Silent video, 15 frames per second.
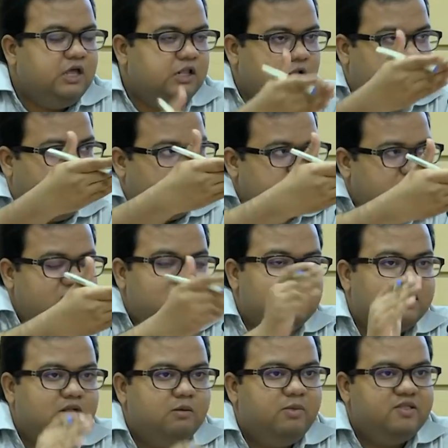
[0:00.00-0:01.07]
Now, this
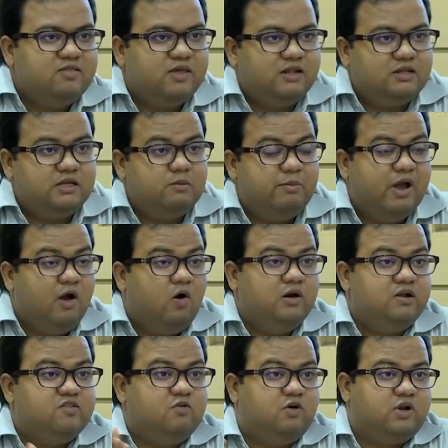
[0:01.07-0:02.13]
gentleman said that Bengal
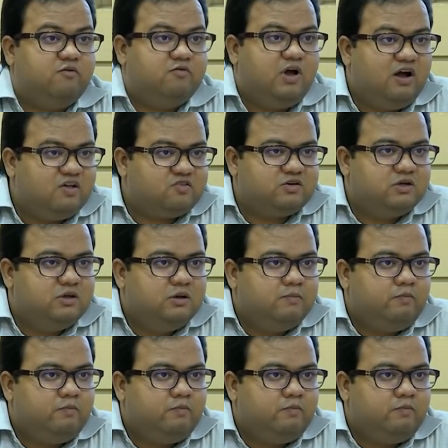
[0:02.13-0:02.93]
does not have caste.